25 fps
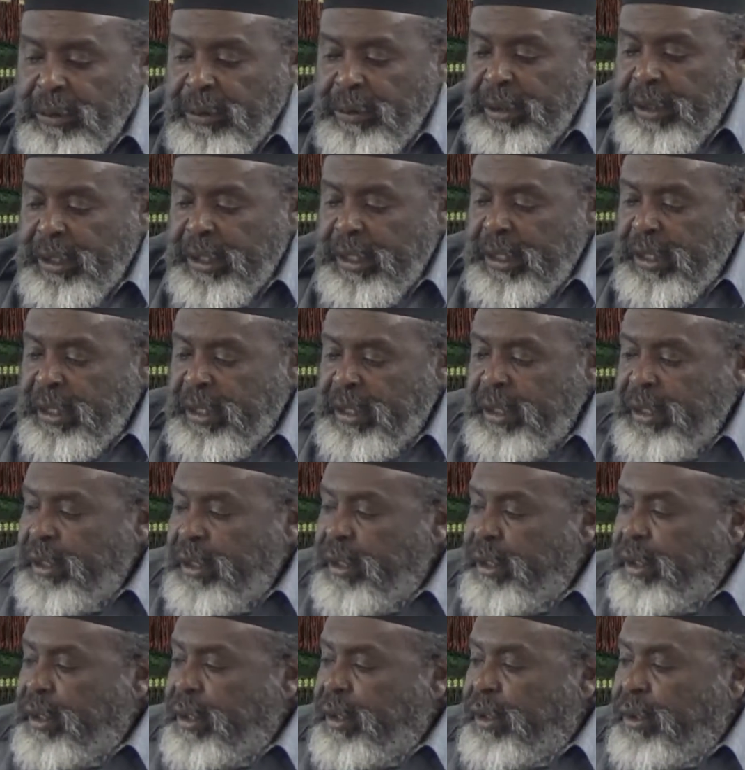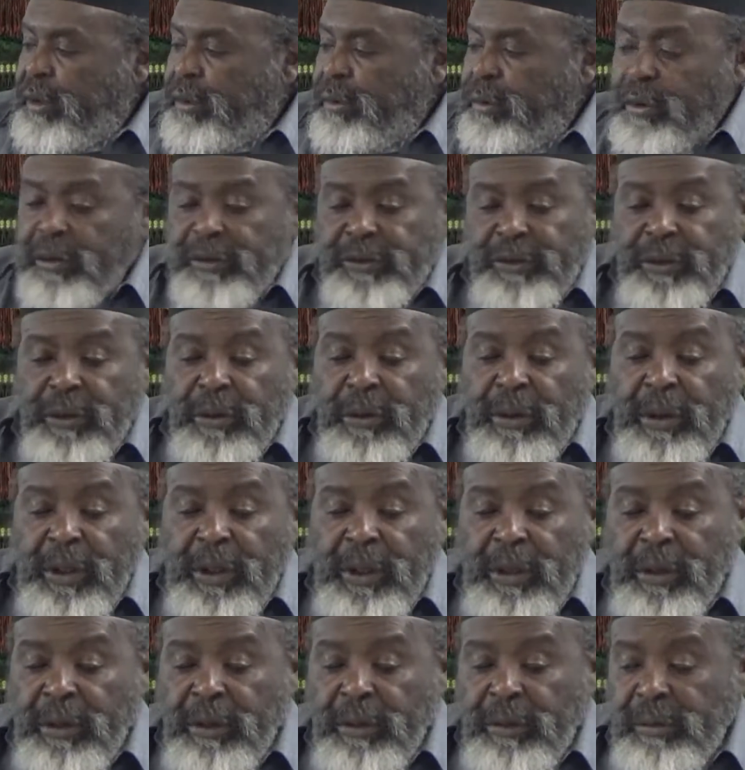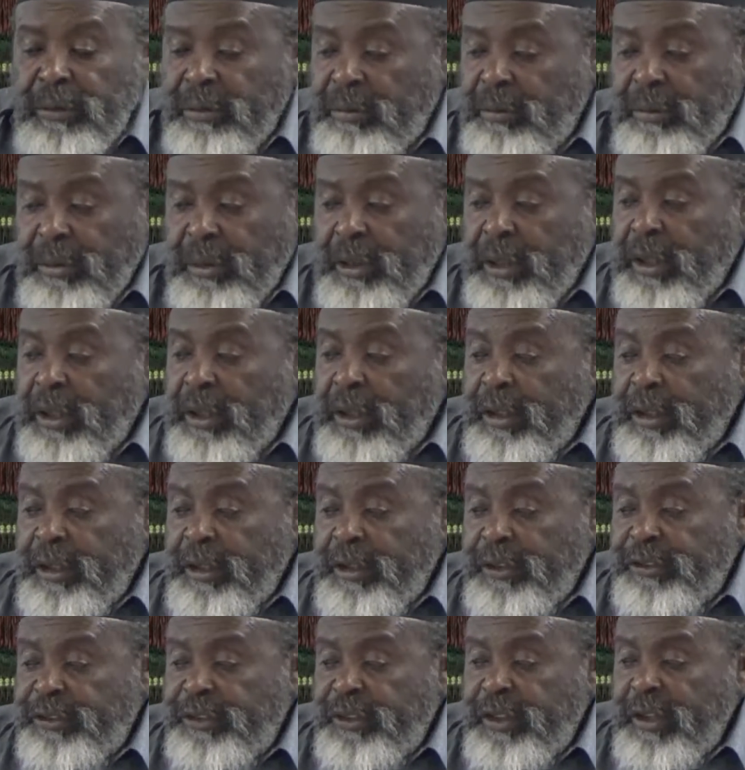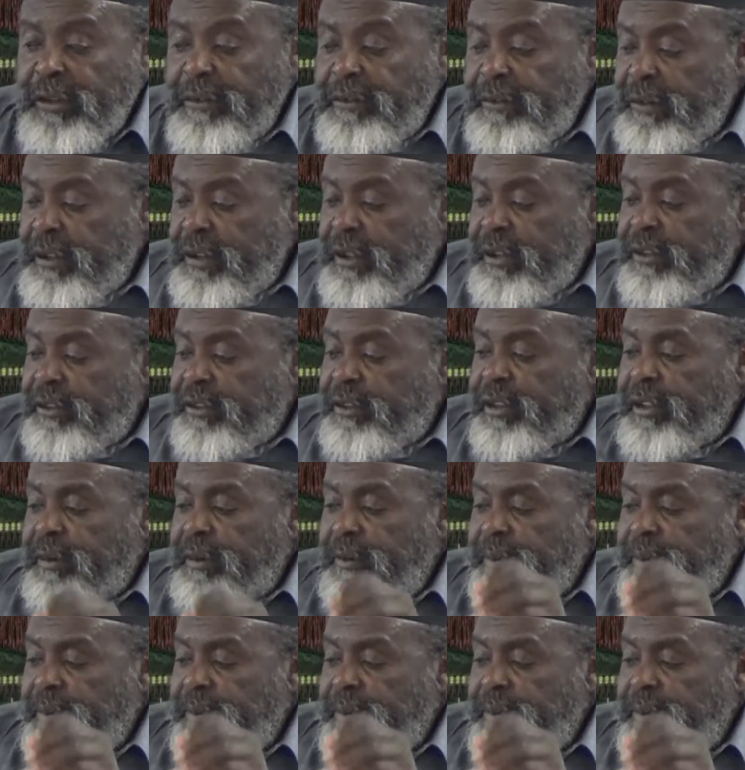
Okay. What's going on with all of this stuff is,